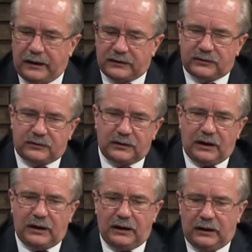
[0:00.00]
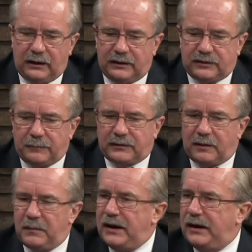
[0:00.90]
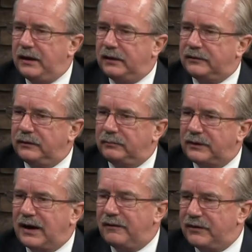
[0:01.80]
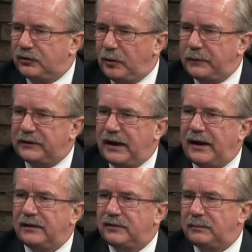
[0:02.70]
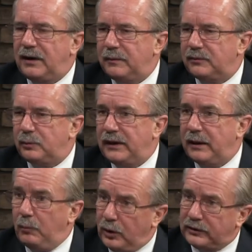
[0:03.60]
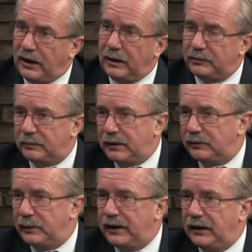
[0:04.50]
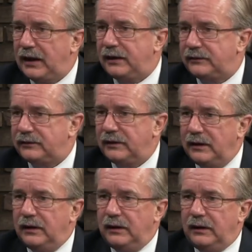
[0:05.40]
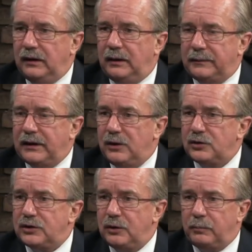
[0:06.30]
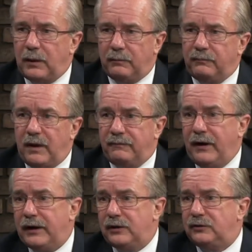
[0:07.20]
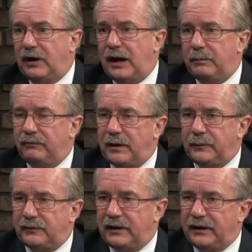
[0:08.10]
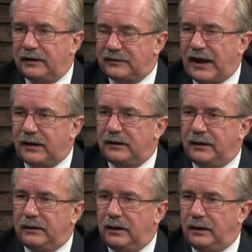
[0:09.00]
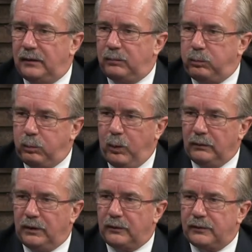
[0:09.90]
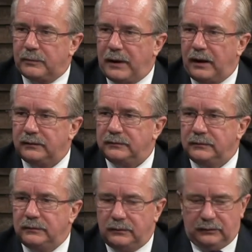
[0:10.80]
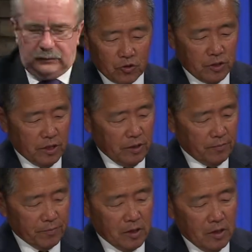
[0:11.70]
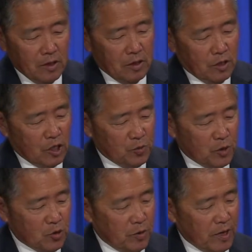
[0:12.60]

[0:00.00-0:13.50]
it's uh, it's up to the media to, to kind of interpret that. Sometimes we get more time, sometimes we get less, sure. uh, but they usually do a, a, very good job of representing exactly uh, what Rotary is about. Great, outstanding. Next picture we